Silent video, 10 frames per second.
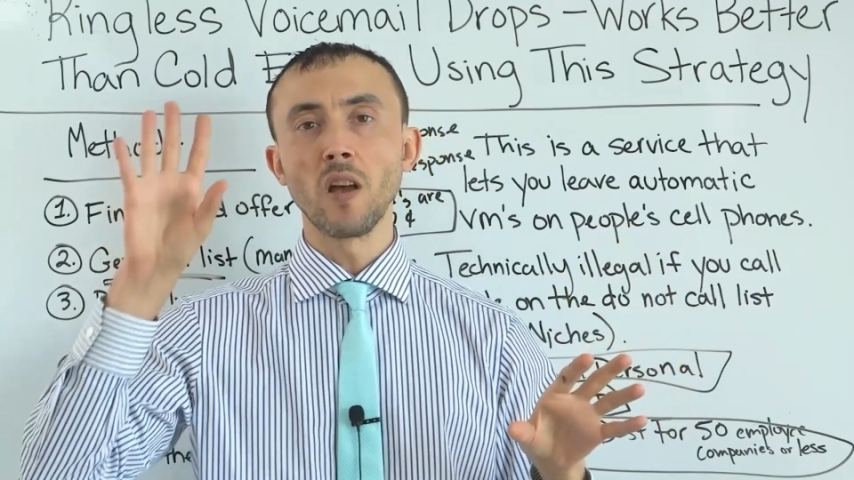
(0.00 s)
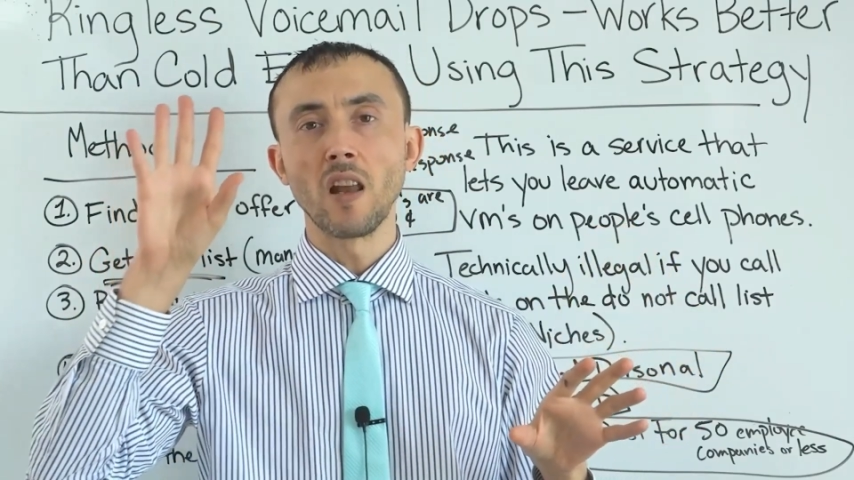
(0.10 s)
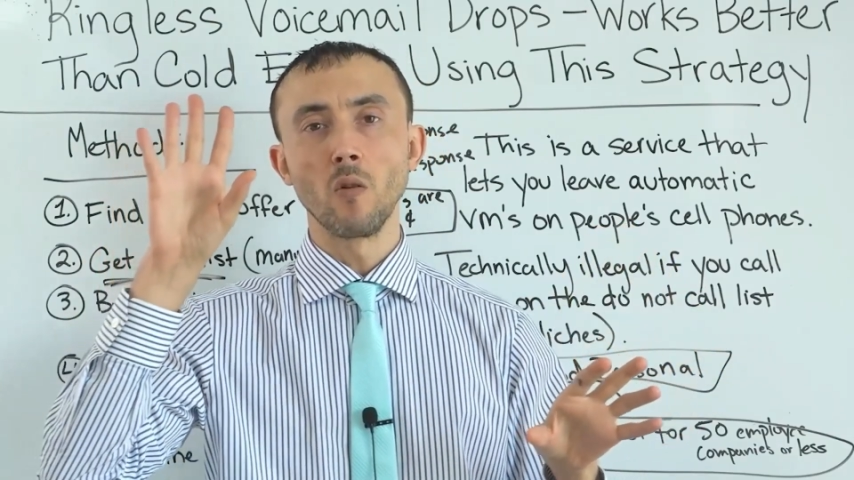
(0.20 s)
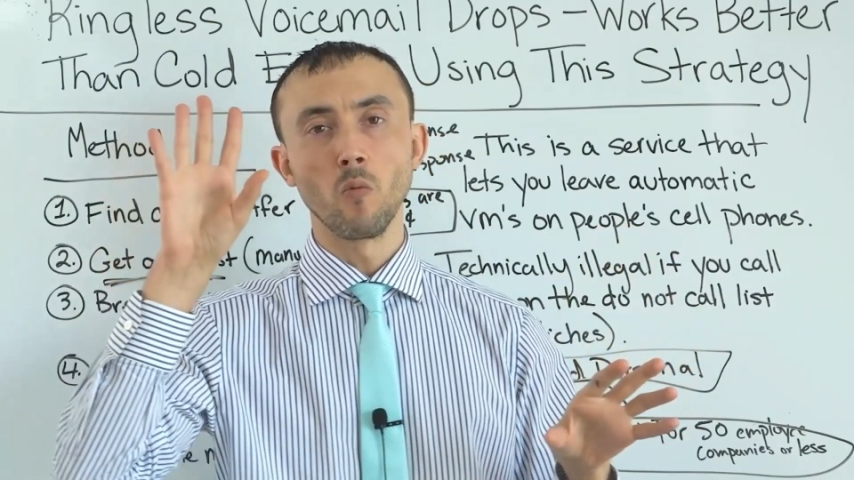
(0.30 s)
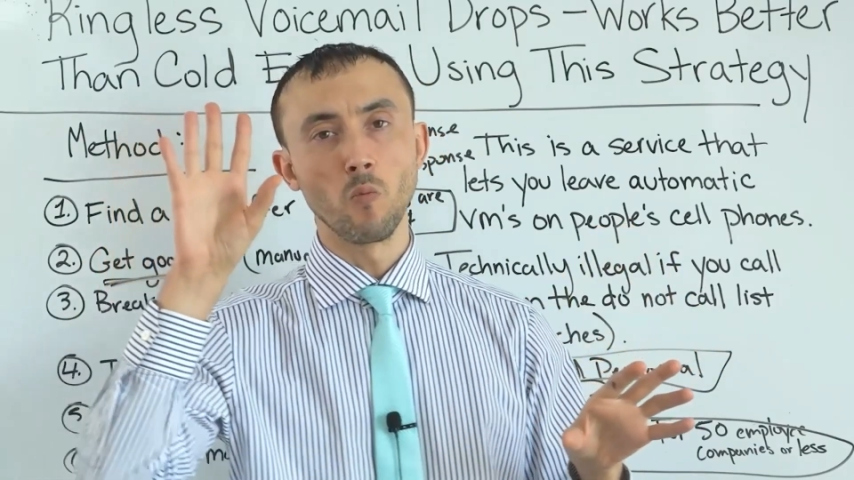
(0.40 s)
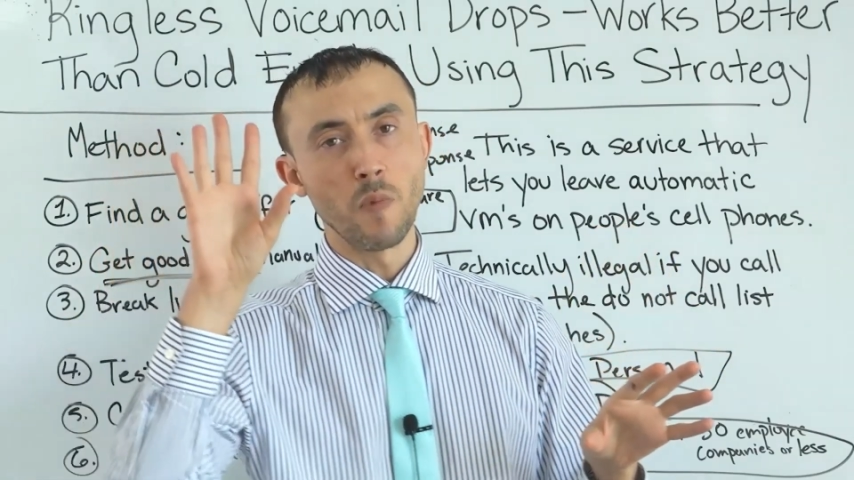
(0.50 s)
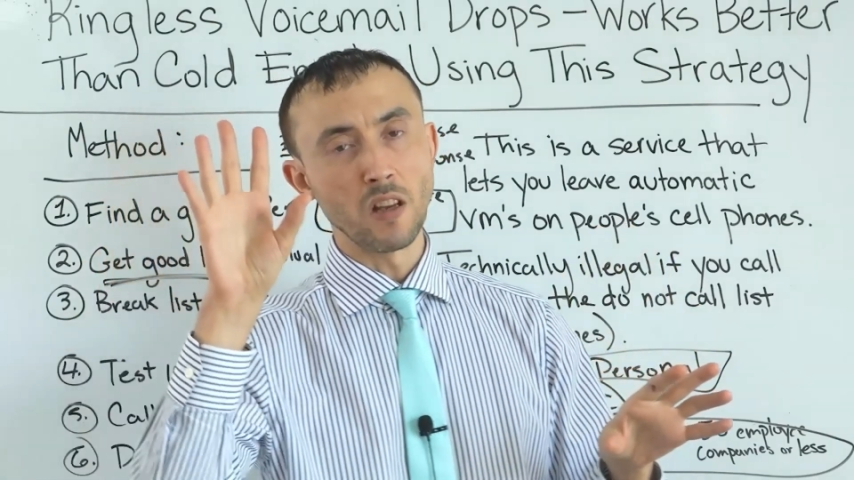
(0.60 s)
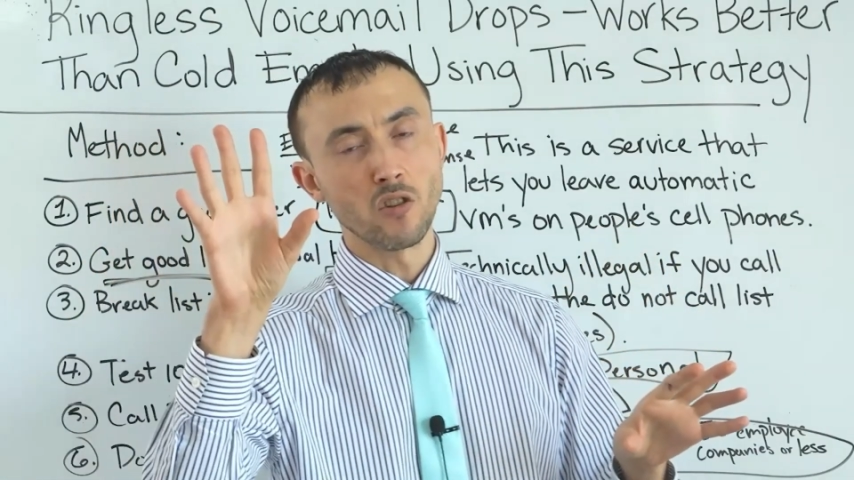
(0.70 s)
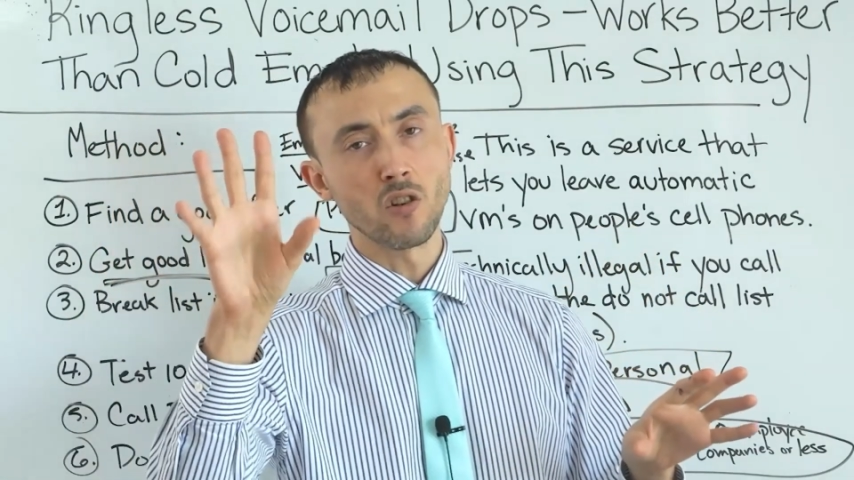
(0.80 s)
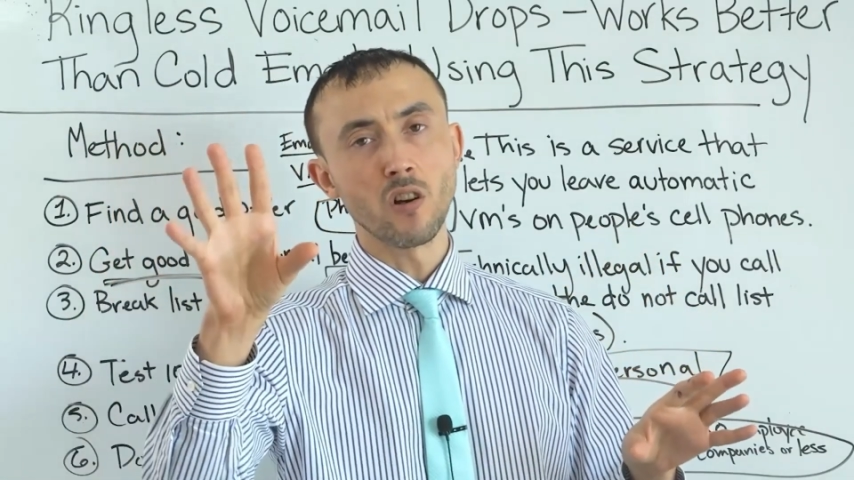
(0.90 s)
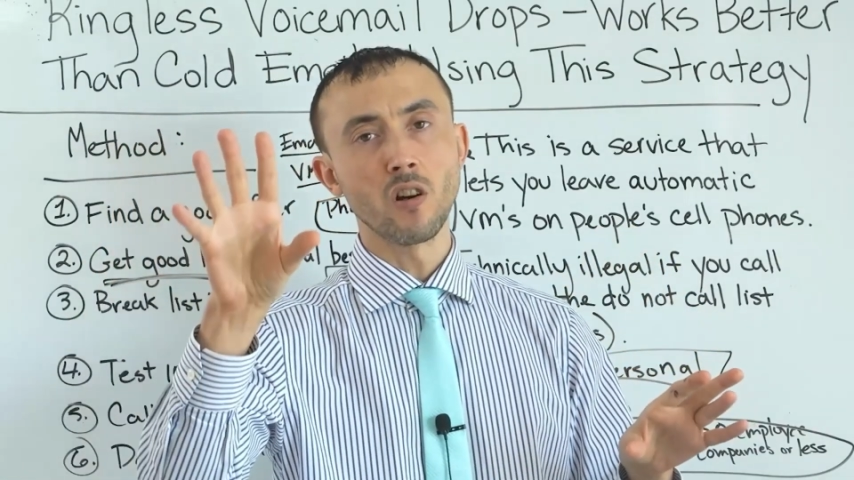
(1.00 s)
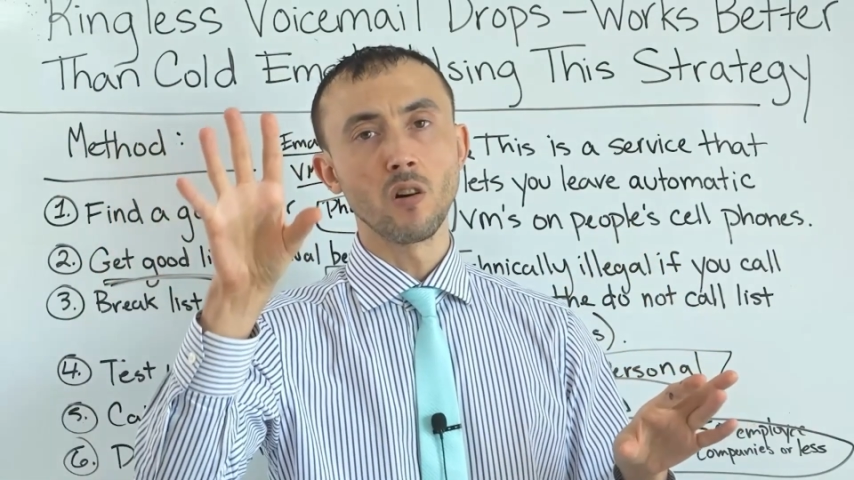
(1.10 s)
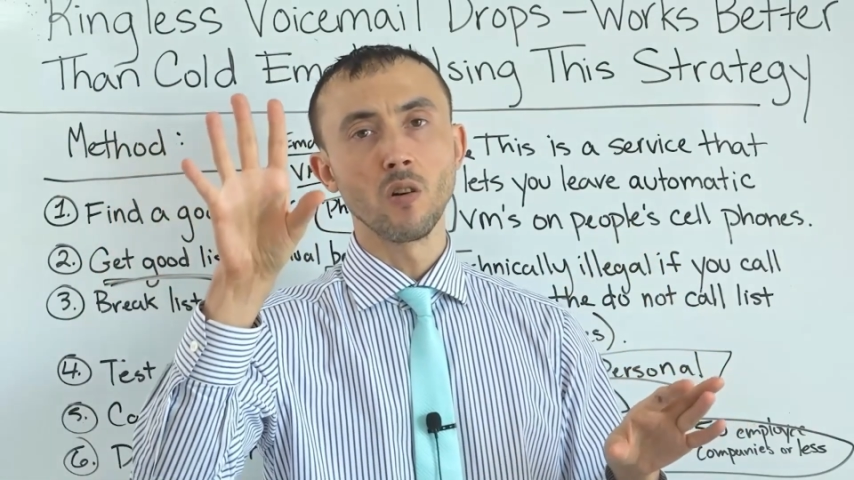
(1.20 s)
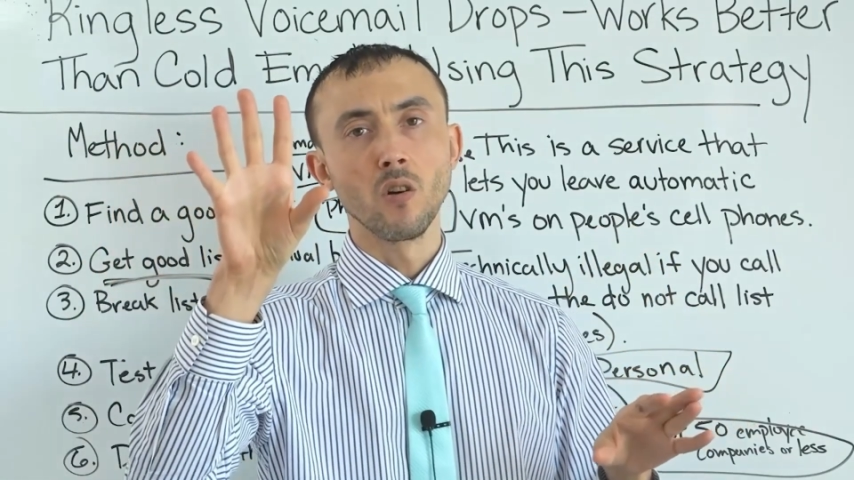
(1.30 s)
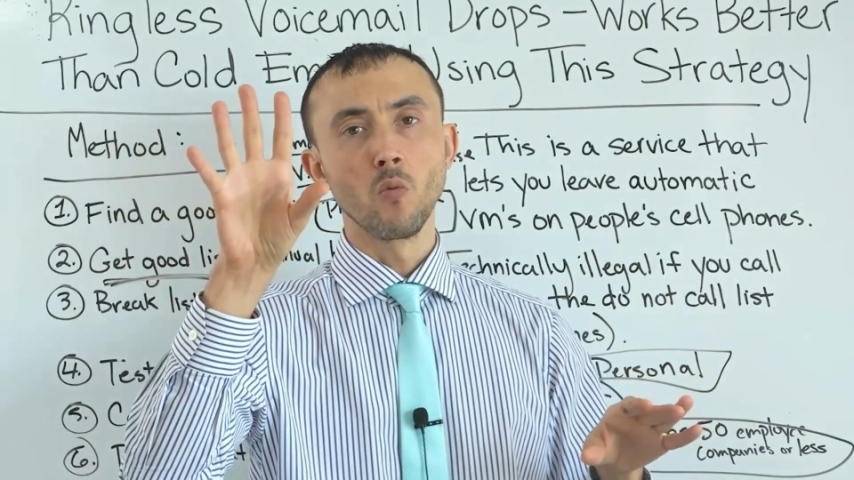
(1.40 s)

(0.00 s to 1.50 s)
to make sure